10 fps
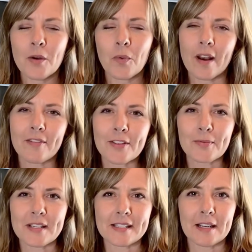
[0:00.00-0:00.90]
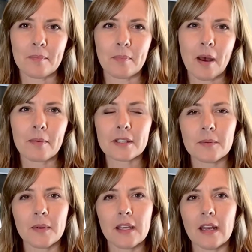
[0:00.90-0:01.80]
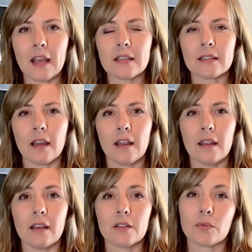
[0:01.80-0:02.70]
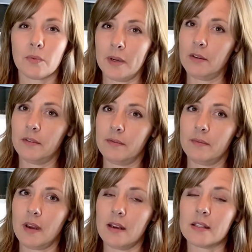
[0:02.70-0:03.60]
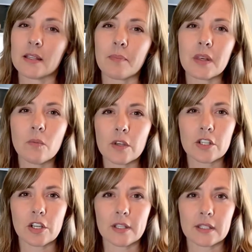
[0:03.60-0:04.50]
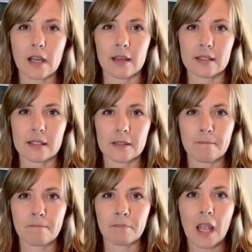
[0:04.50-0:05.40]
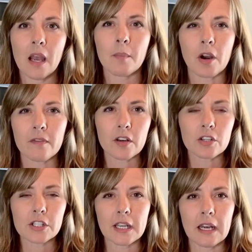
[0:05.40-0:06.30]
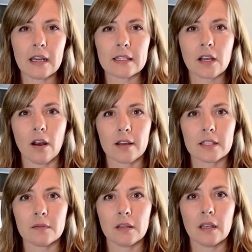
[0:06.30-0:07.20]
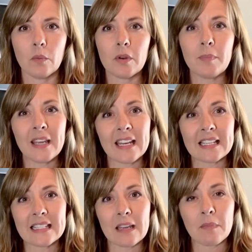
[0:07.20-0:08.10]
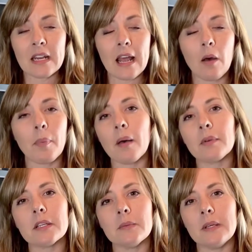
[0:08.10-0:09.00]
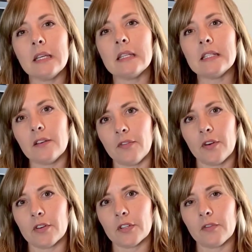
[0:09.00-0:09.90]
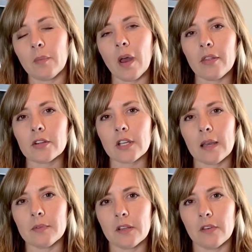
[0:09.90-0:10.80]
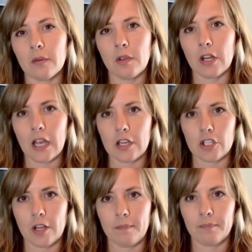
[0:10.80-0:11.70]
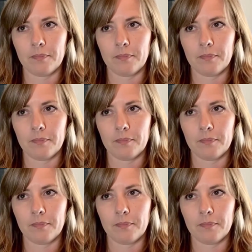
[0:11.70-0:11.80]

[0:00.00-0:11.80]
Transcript: Whatever the reason, public speaking anxiety is real, and it's something we should discuss. Part of understanding its cause would be in examining how public speaking differs from other types of communication.